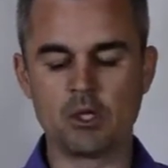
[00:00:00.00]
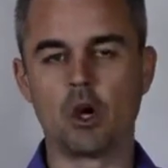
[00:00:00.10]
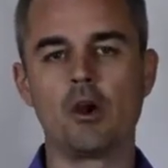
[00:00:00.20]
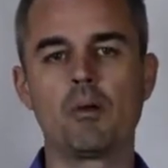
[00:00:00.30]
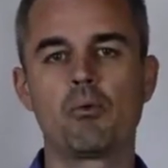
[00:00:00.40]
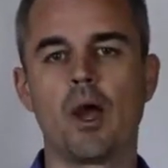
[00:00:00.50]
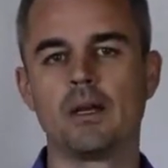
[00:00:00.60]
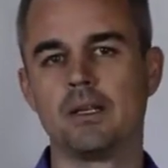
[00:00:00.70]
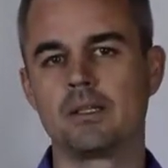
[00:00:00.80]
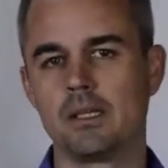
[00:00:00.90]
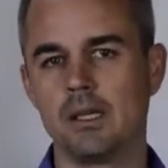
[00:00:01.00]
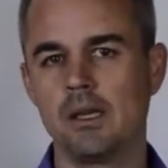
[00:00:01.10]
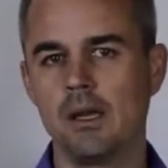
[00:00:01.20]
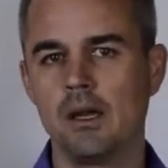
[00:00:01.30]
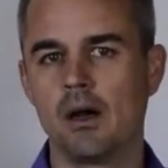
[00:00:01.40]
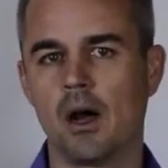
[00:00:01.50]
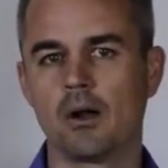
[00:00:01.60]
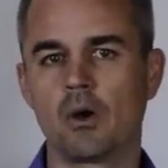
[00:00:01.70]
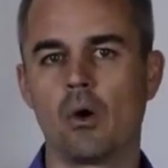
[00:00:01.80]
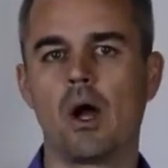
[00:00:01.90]
during pregnancy,
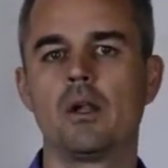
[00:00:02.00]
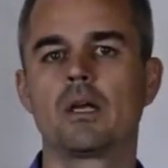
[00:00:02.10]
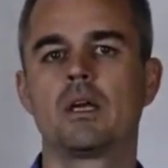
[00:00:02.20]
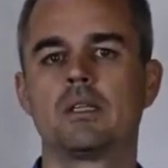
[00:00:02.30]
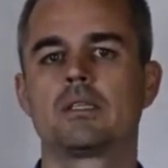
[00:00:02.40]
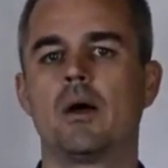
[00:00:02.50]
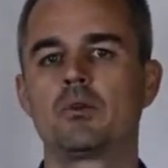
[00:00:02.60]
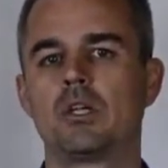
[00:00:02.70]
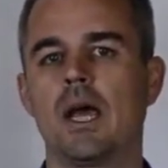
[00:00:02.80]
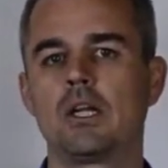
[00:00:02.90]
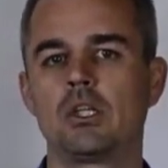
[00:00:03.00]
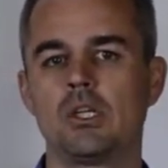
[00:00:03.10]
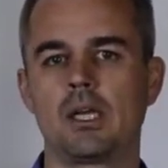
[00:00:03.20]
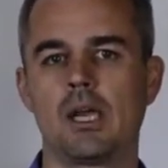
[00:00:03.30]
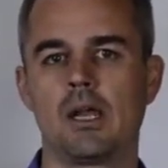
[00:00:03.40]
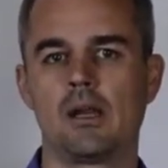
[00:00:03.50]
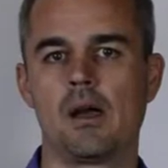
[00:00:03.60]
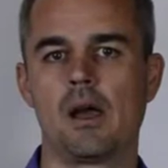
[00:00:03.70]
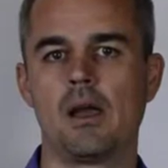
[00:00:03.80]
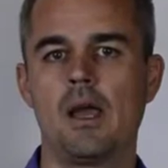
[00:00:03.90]
uh, Chlorella consumption actually can
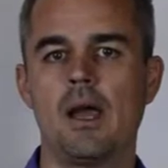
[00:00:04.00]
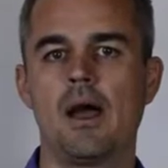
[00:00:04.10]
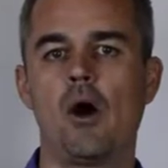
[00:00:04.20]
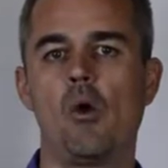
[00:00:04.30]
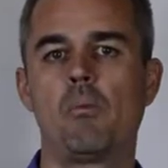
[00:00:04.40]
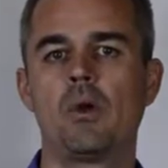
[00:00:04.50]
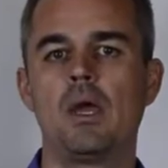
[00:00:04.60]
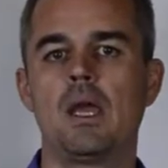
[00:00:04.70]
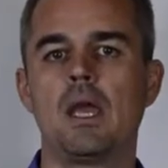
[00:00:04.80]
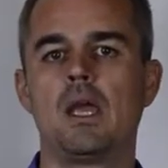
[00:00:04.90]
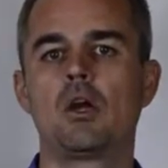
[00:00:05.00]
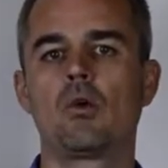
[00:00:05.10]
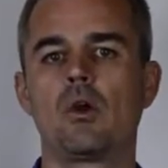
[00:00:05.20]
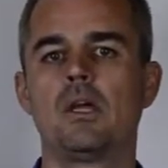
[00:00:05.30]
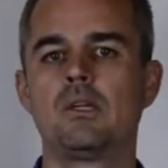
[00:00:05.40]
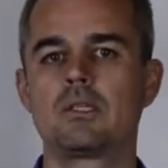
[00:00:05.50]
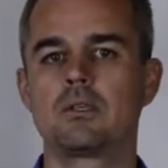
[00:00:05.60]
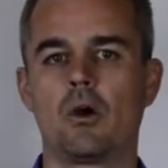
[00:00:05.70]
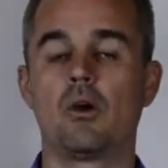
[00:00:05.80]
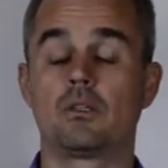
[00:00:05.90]
uh, help
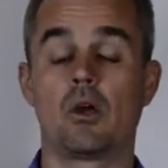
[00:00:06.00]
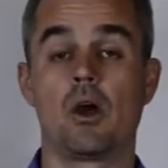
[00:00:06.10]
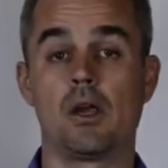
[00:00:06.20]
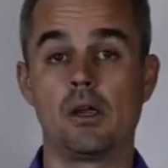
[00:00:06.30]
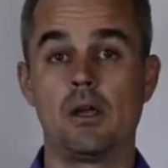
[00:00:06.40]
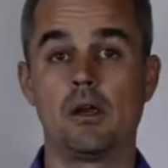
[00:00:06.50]
increase, or sorry,